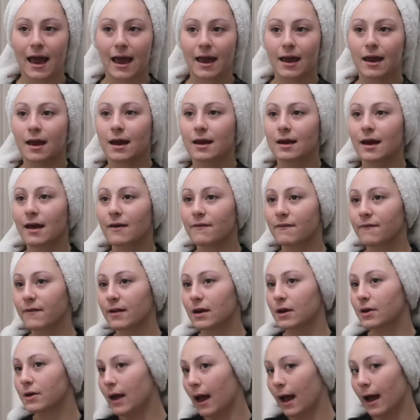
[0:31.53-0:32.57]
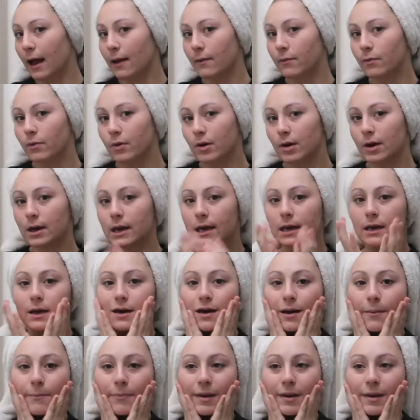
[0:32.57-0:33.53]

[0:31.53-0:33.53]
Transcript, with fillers: and I figured I would